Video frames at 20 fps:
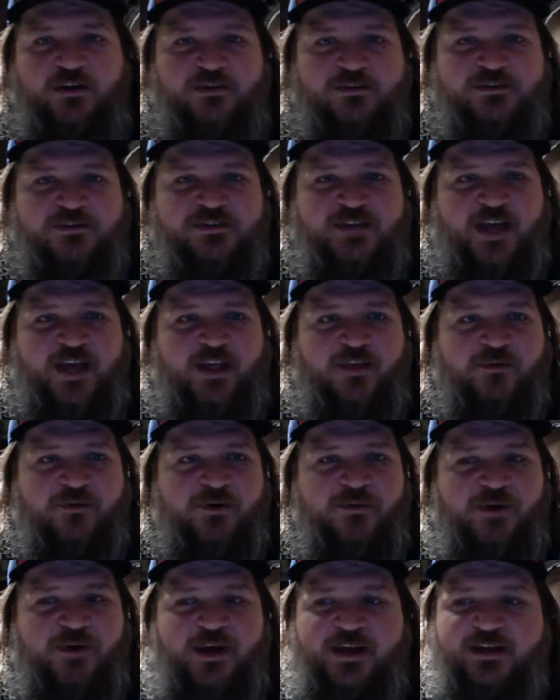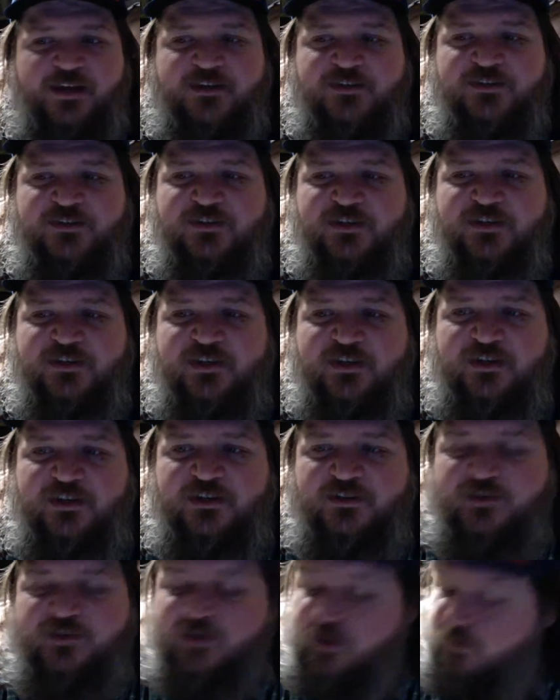salary wise
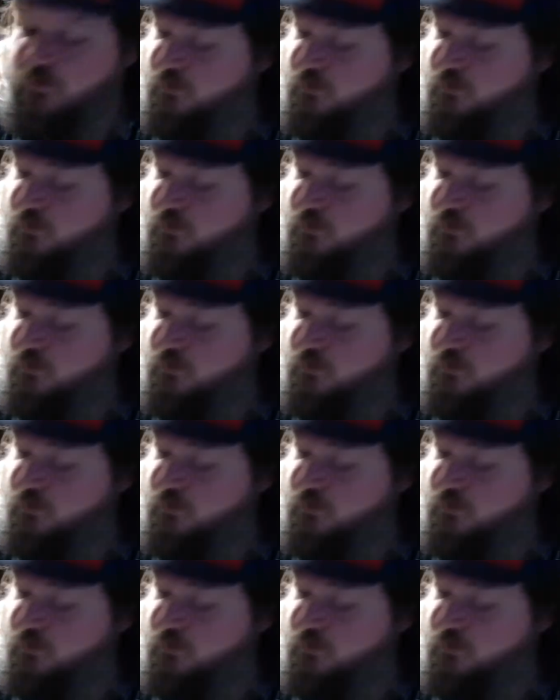to go